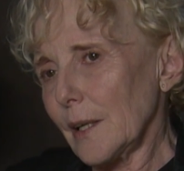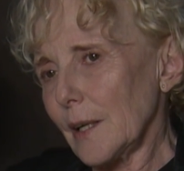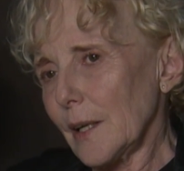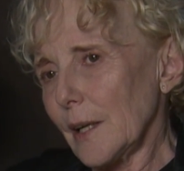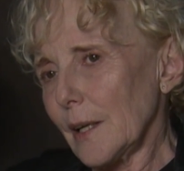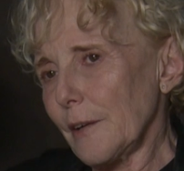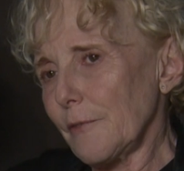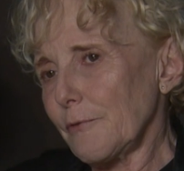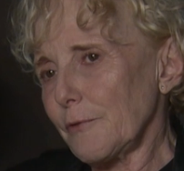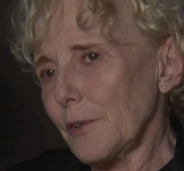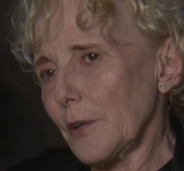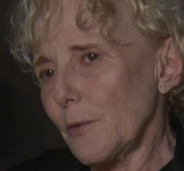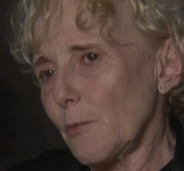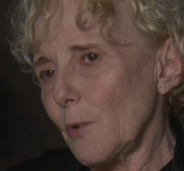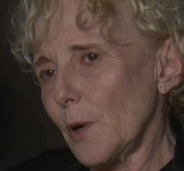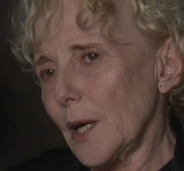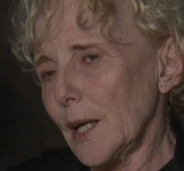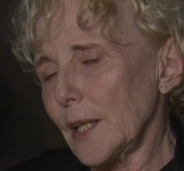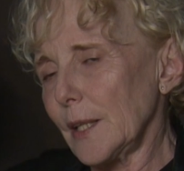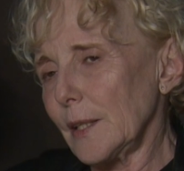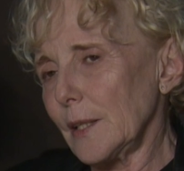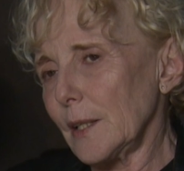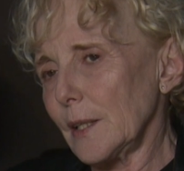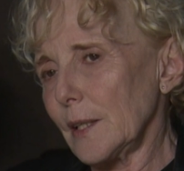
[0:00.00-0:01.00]

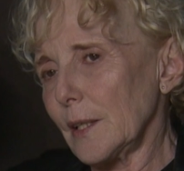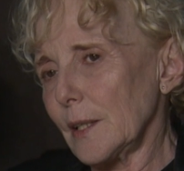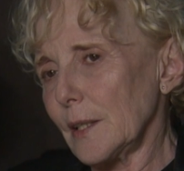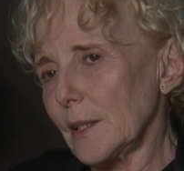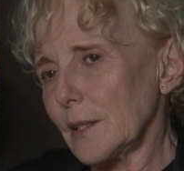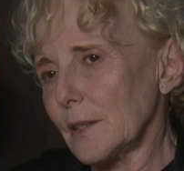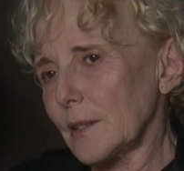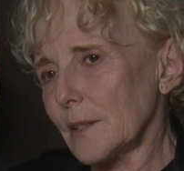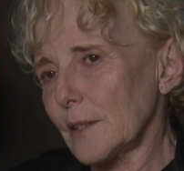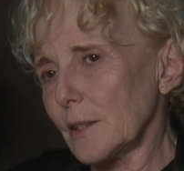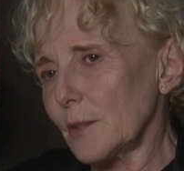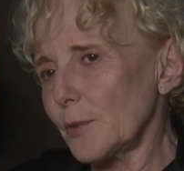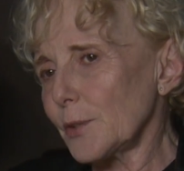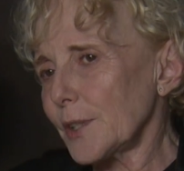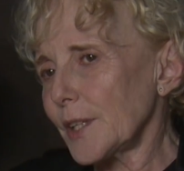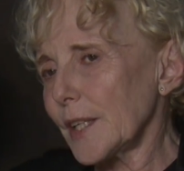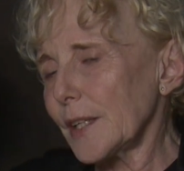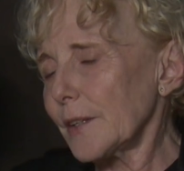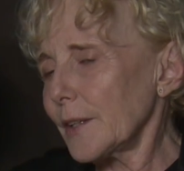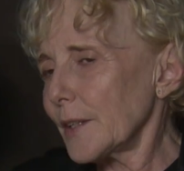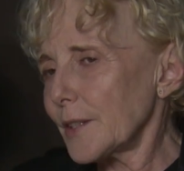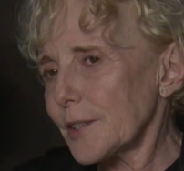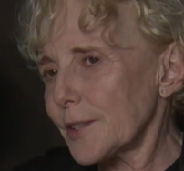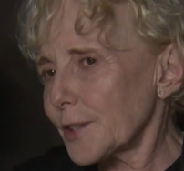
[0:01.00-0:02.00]
Everyone is
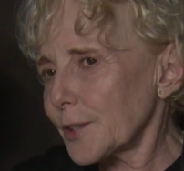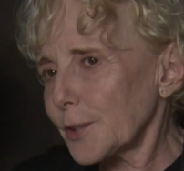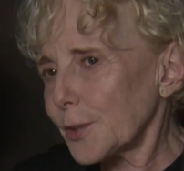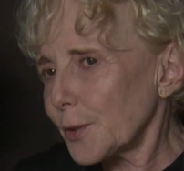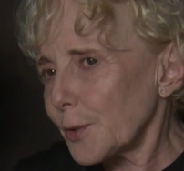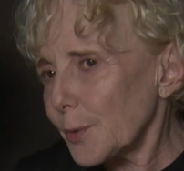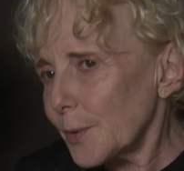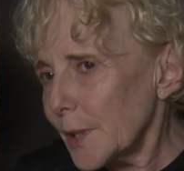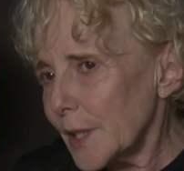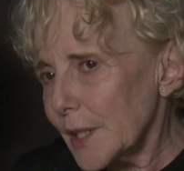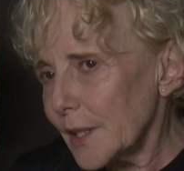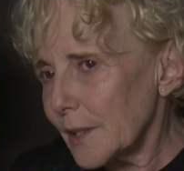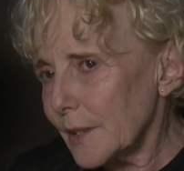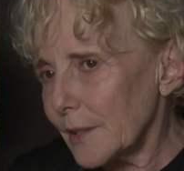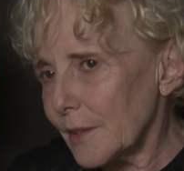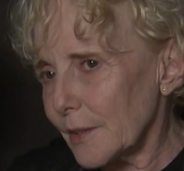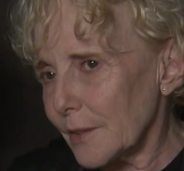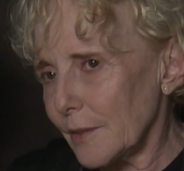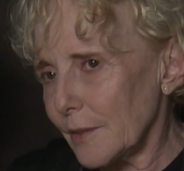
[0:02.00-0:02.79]
looking on screen,